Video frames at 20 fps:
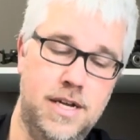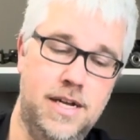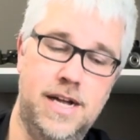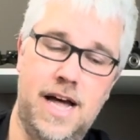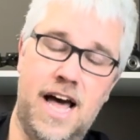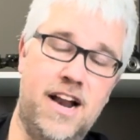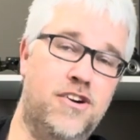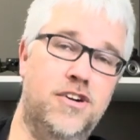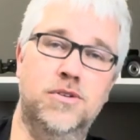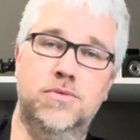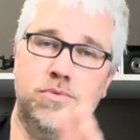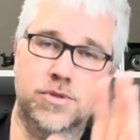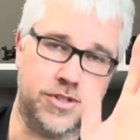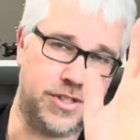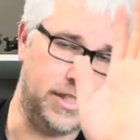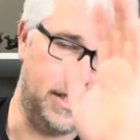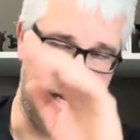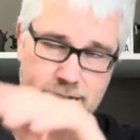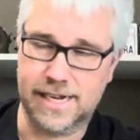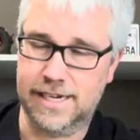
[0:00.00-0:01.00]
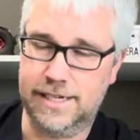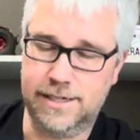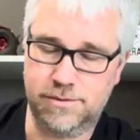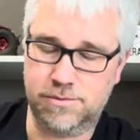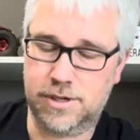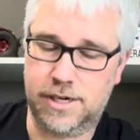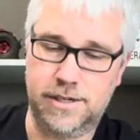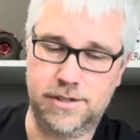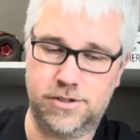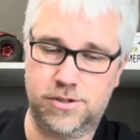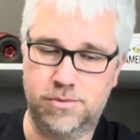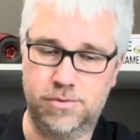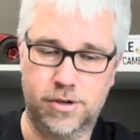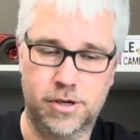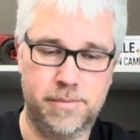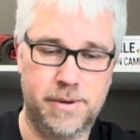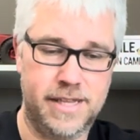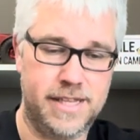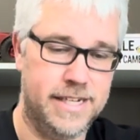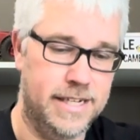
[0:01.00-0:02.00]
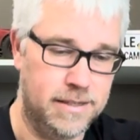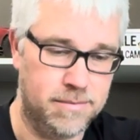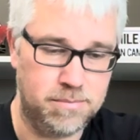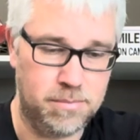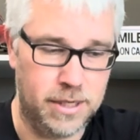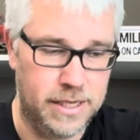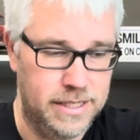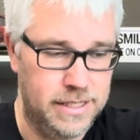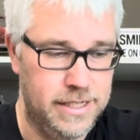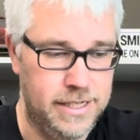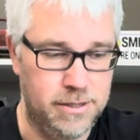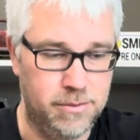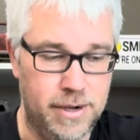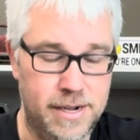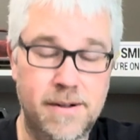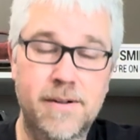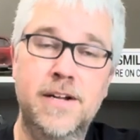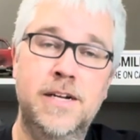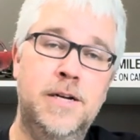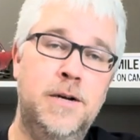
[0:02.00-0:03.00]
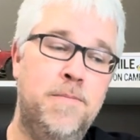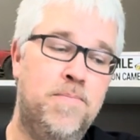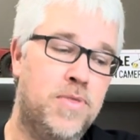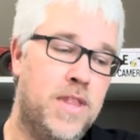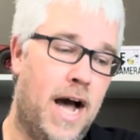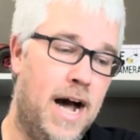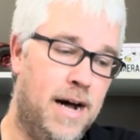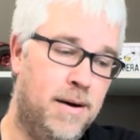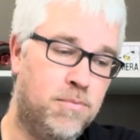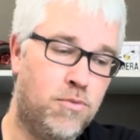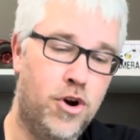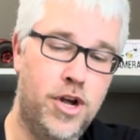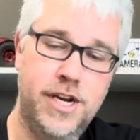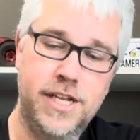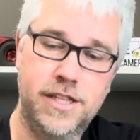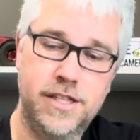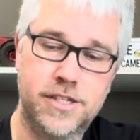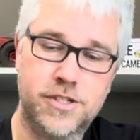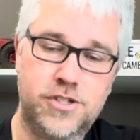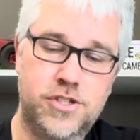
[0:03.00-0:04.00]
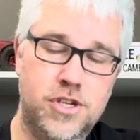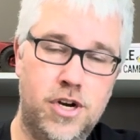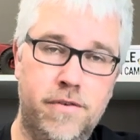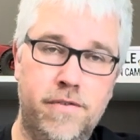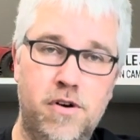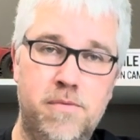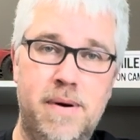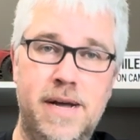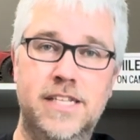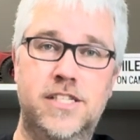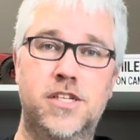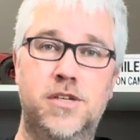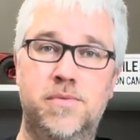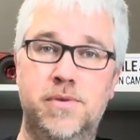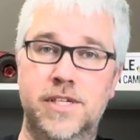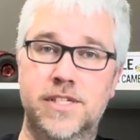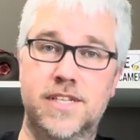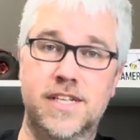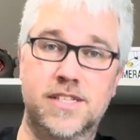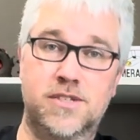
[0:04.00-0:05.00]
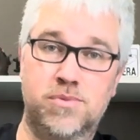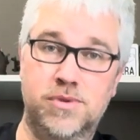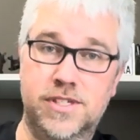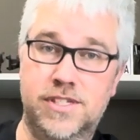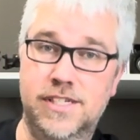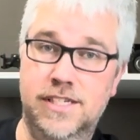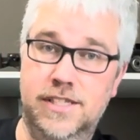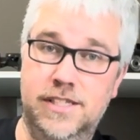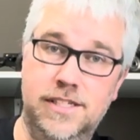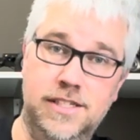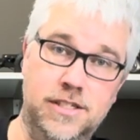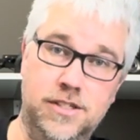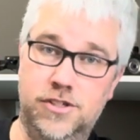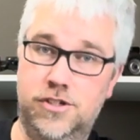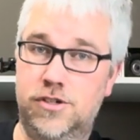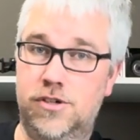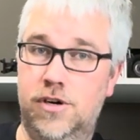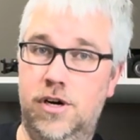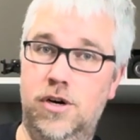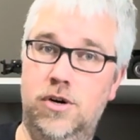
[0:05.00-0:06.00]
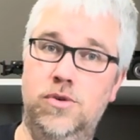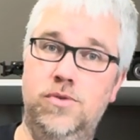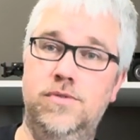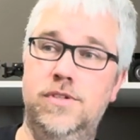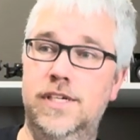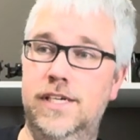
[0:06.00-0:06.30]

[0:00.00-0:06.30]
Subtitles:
I don't know, we'll see. I ain't too worried about that. But anyway, I'm running this servo basically because that's what's in the Enduro.